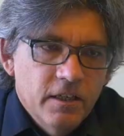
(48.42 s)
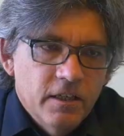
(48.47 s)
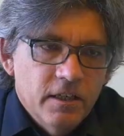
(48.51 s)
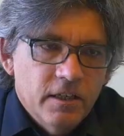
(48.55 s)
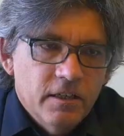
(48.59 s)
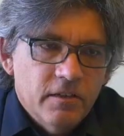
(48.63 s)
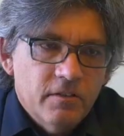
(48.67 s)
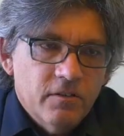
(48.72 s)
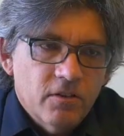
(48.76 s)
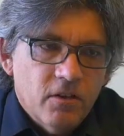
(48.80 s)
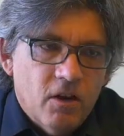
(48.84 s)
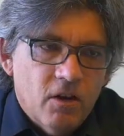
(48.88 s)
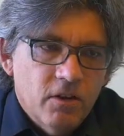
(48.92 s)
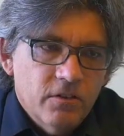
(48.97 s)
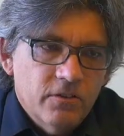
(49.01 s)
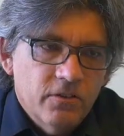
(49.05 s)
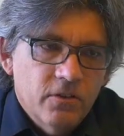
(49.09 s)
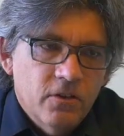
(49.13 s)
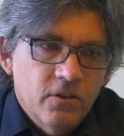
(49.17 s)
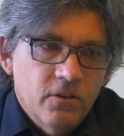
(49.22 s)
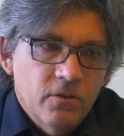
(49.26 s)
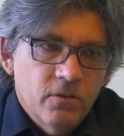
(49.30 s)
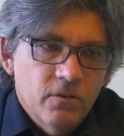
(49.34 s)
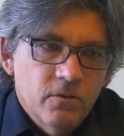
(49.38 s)
It's
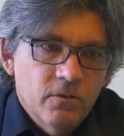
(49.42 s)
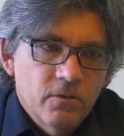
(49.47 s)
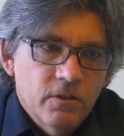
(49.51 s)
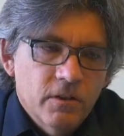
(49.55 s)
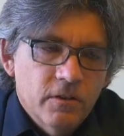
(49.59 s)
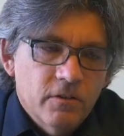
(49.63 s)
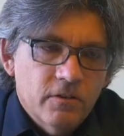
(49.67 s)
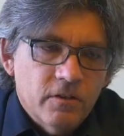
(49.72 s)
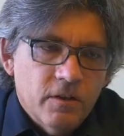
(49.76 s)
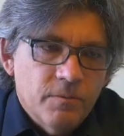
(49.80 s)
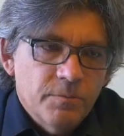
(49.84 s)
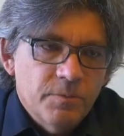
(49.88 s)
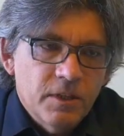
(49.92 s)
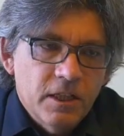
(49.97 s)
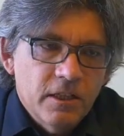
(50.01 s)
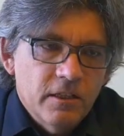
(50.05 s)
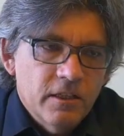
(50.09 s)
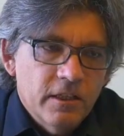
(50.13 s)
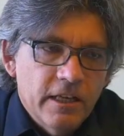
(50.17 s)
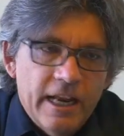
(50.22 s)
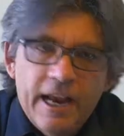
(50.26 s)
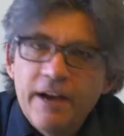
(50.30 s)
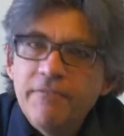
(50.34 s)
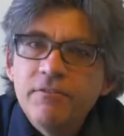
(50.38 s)
also something
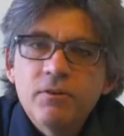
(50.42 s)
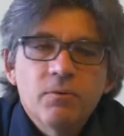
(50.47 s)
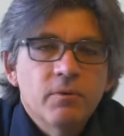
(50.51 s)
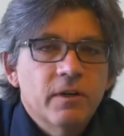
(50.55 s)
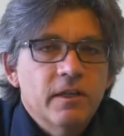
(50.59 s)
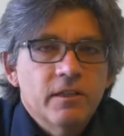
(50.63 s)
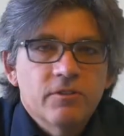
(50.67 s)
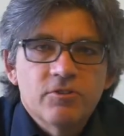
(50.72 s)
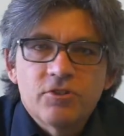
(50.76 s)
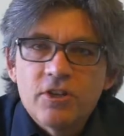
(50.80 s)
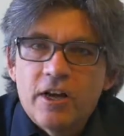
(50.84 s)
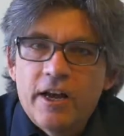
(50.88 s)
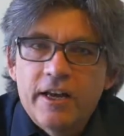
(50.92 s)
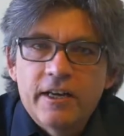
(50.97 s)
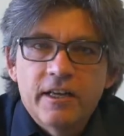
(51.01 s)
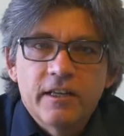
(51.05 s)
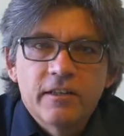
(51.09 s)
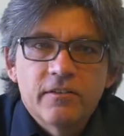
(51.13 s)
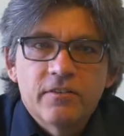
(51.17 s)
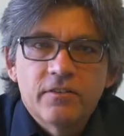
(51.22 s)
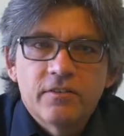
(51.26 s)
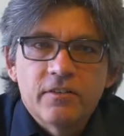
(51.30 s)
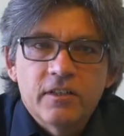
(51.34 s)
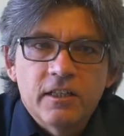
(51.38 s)
that everyone in China
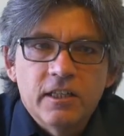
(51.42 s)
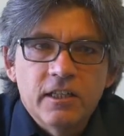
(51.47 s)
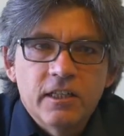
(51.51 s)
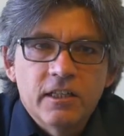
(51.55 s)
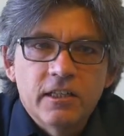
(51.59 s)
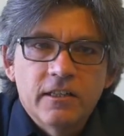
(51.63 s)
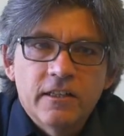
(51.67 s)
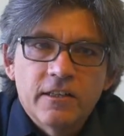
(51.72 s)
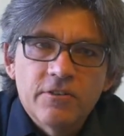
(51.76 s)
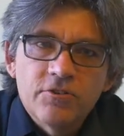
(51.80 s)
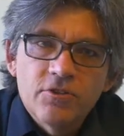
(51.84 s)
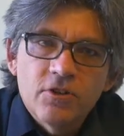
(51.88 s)
has seen, and they